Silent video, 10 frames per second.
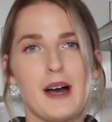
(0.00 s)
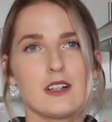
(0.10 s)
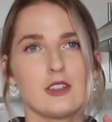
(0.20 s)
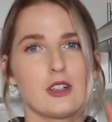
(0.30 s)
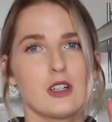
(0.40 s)

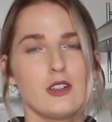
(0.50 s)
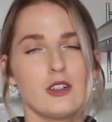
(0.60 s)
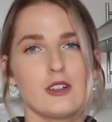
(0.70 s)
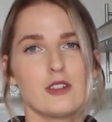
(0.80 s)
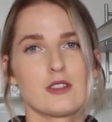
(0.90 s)
but you can
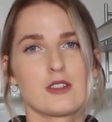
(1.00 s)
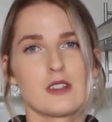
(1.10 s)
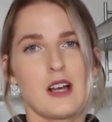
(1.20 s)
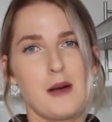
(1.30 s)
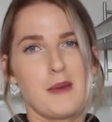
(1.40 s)

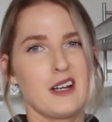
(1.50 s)
use um,